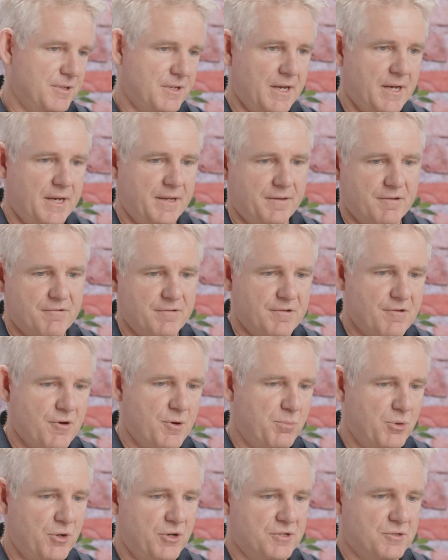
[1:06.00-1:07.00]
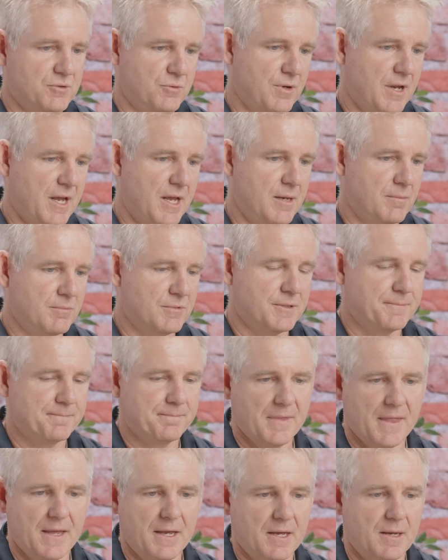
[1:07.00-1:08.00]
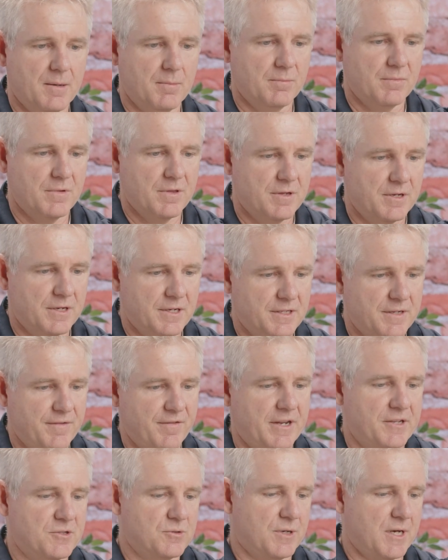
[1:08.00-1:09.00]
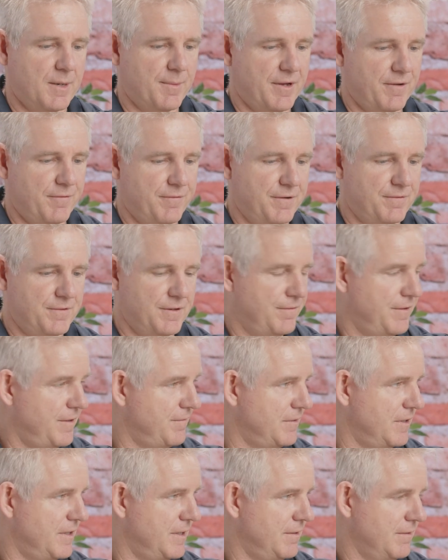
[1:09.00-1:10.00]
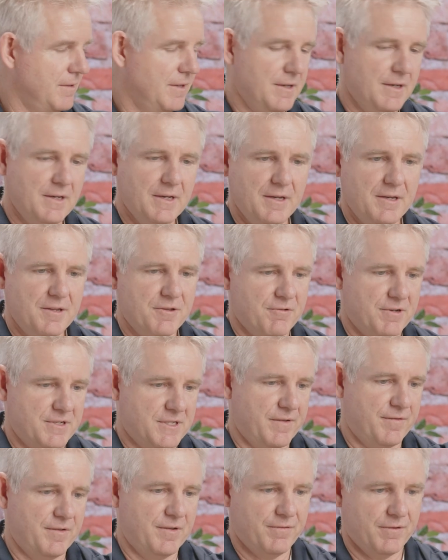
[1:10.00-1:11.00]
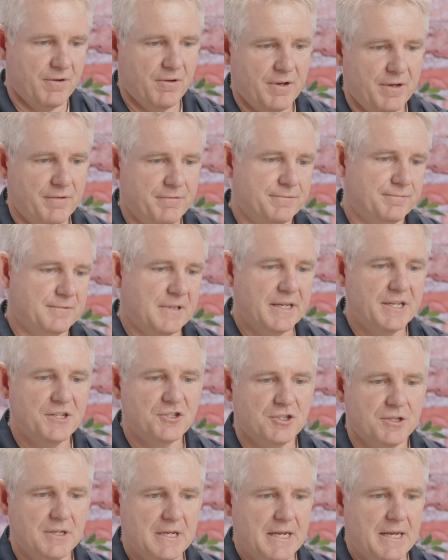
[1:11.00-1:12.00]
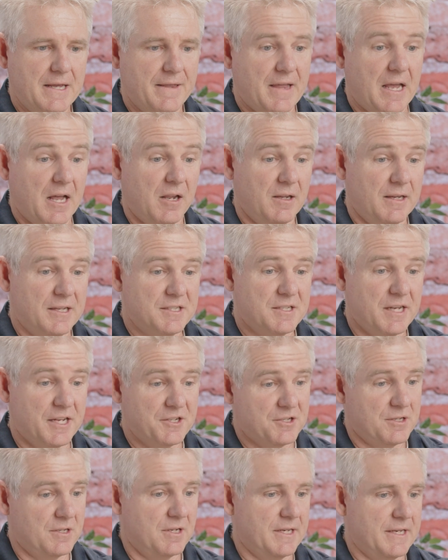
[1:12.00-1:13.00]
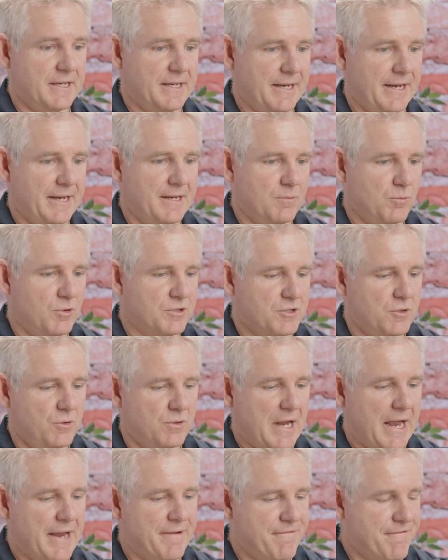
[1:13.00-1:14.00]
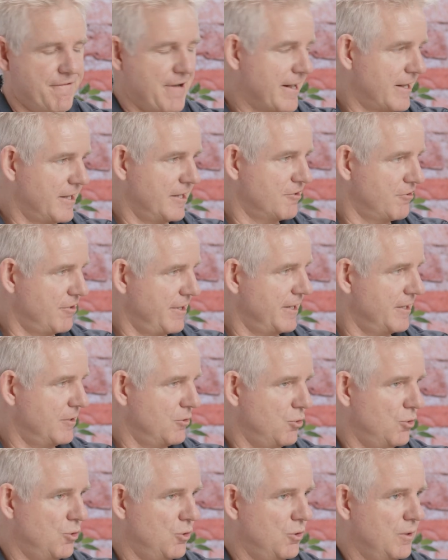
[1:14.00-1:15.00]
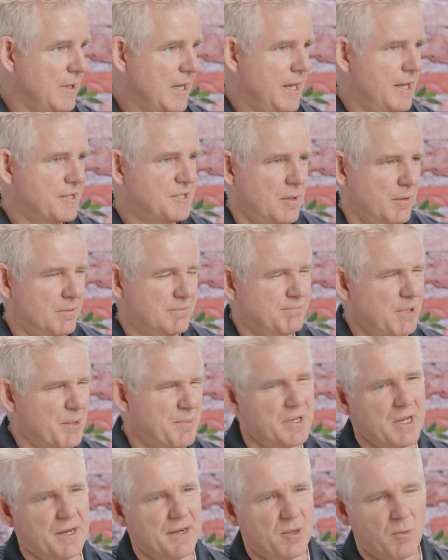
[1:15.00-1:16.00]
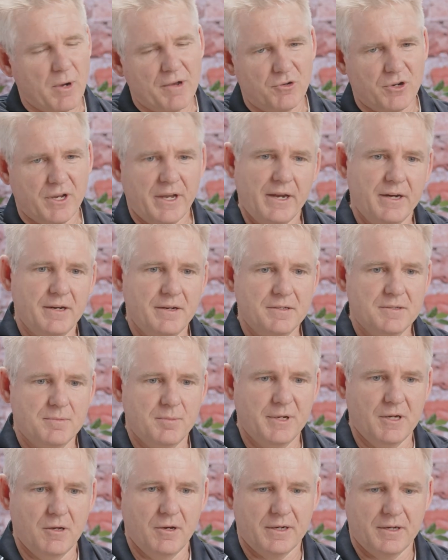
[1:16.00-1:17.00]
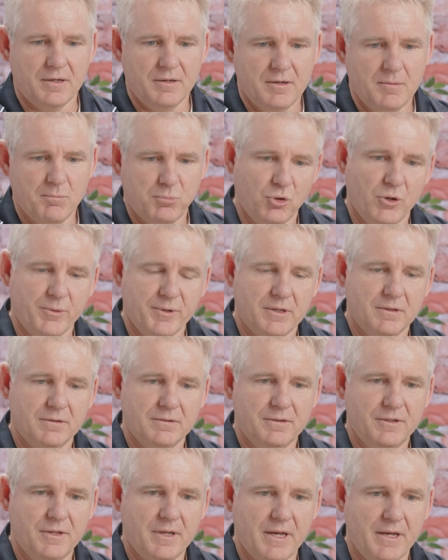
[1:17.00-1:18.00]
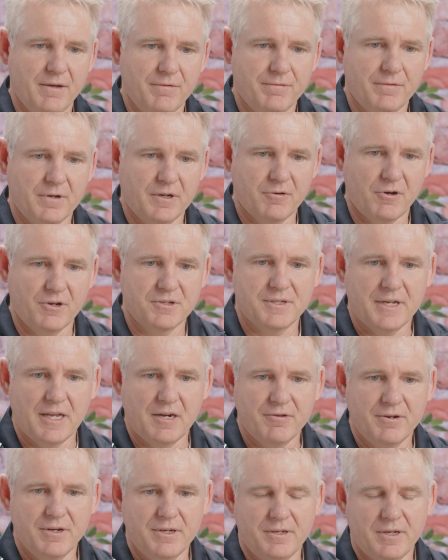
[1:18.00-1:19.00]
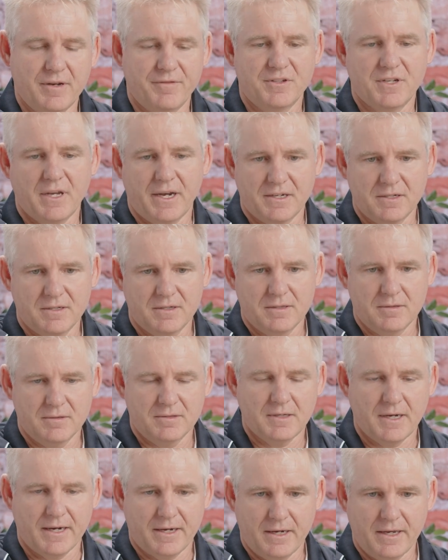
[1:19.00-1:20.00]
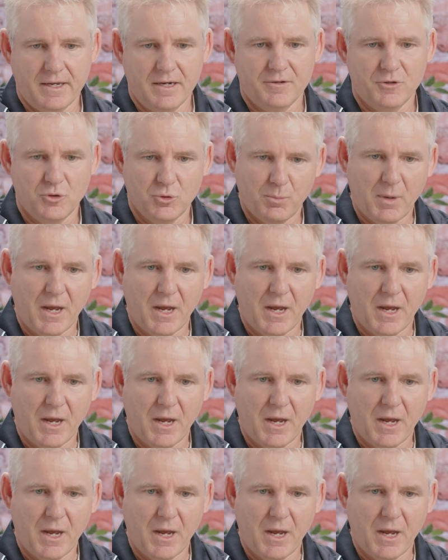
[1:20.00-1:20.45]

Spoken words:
and dad, they're in their own personal names. The dividends will come out at 50-50, $375 each. They'll essentially get what's called a franking credit, or so probably another way of looking at it is a bit like employment. You have a gross salary, you have your tax taken out, your